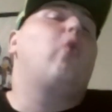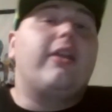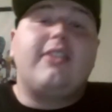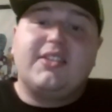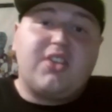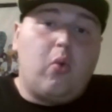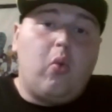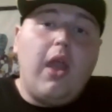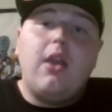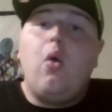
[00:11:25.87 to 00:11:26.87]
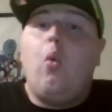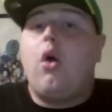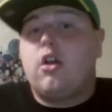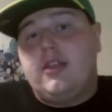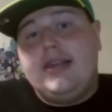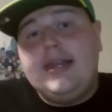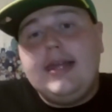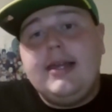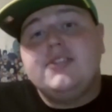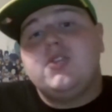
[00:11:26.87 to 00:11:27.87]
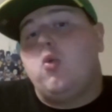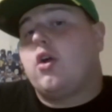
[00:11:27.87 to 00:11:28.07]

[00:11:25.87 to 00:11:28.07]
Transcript: Who I think is going to win? What are the keys?